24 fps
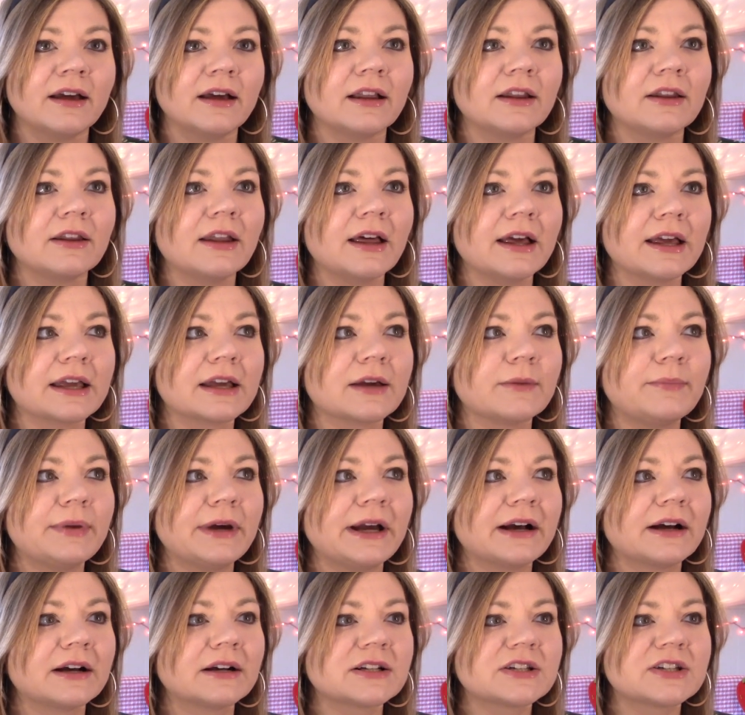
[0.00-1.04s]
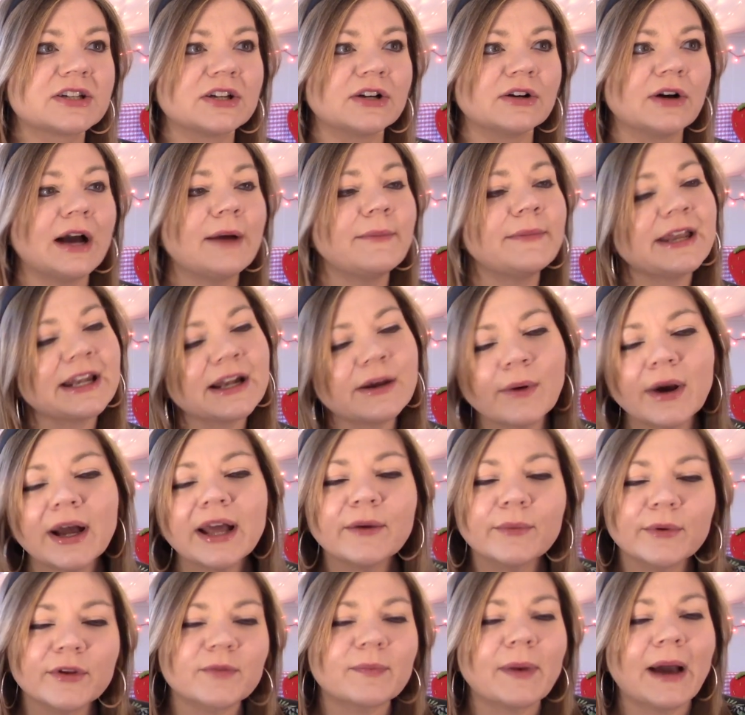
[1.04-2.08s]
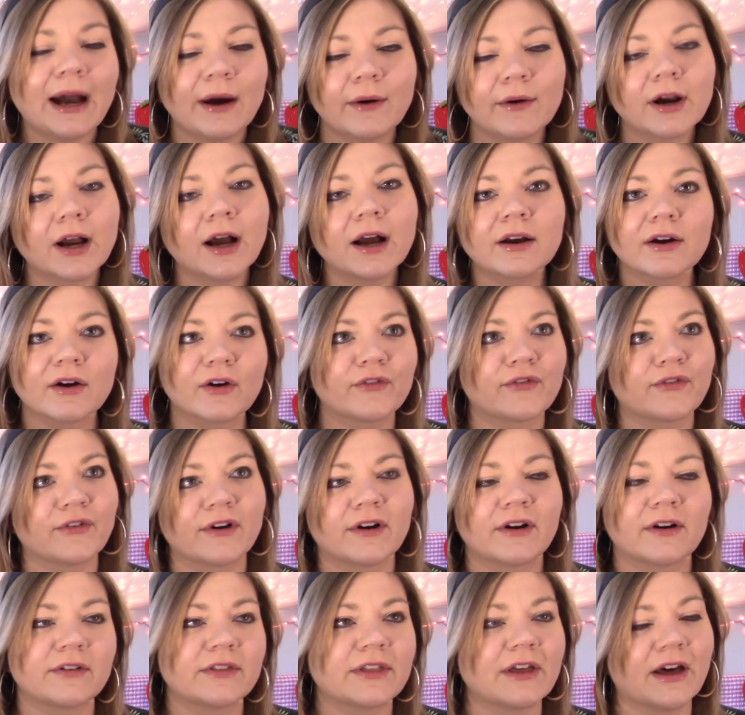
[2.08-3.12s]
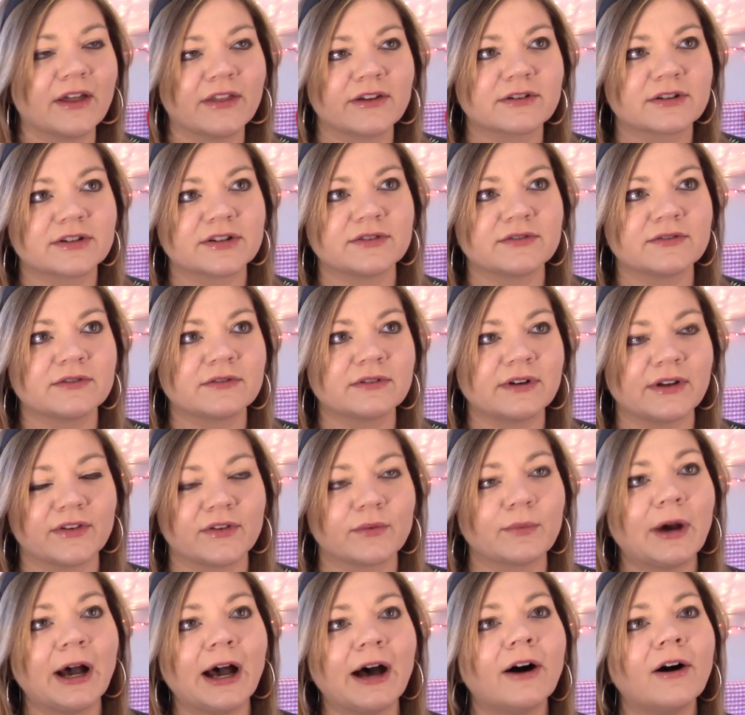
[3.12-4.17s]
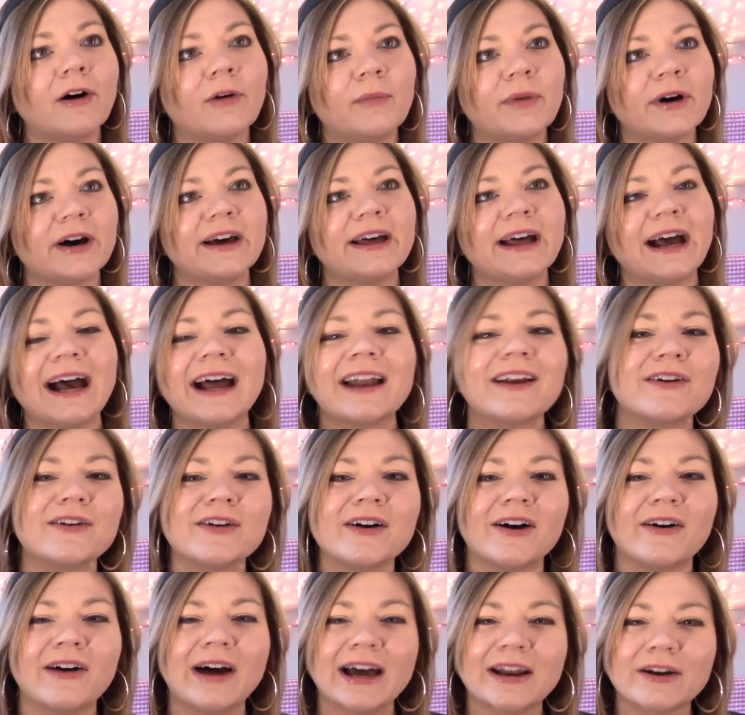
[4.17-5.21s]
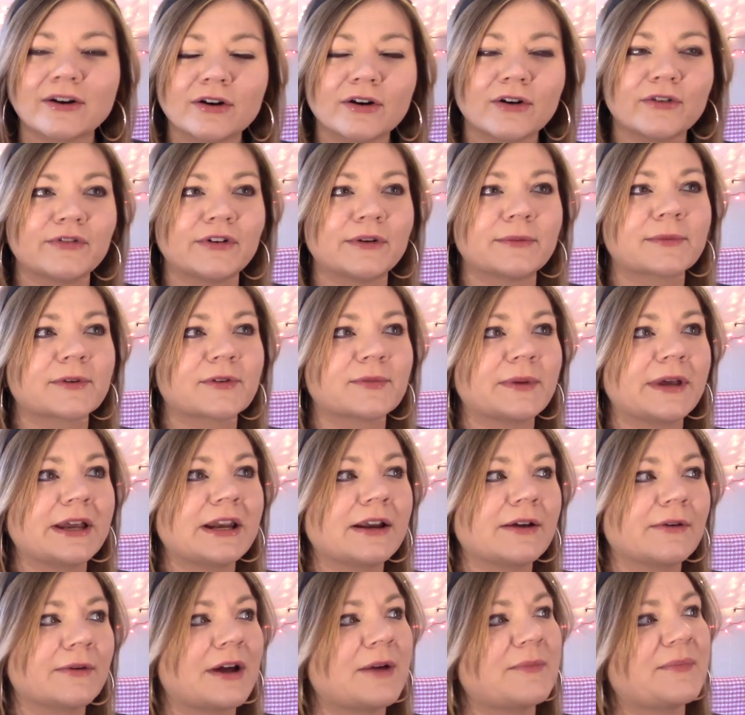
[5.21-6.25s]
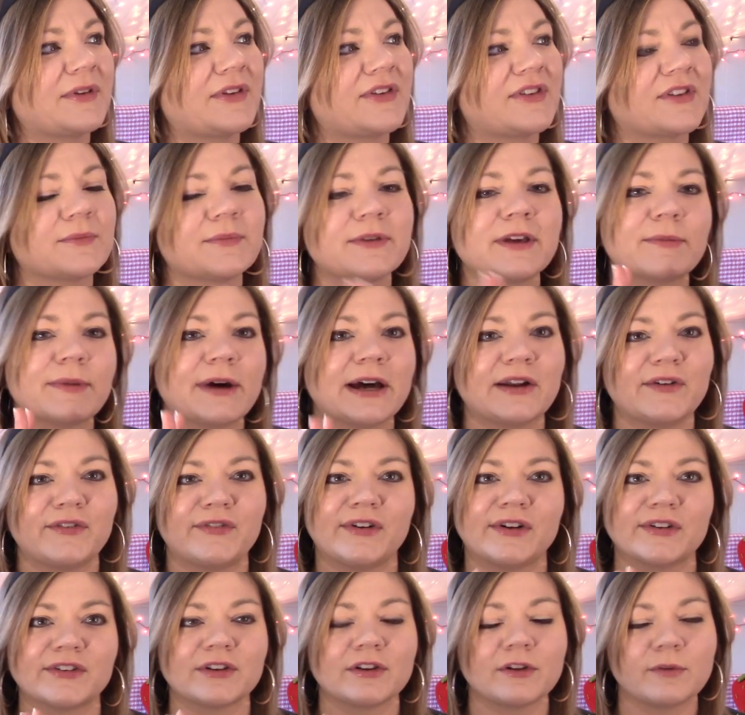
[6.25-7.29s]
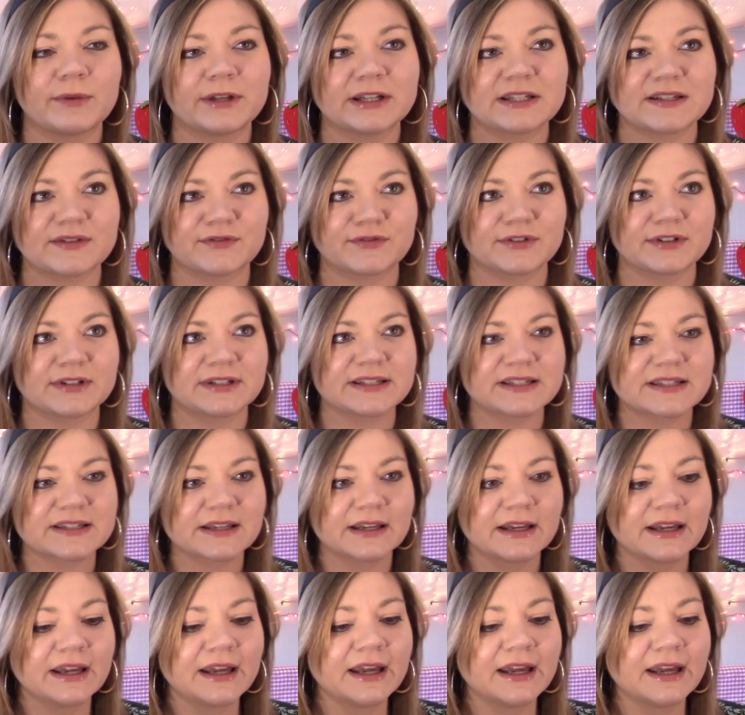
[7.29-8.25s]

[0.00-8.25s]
Like, compared to, I mean, it was power hunger for the other two as well, but I don't know. I don't know if I'm explaining it right, but something about it felt a little bit different.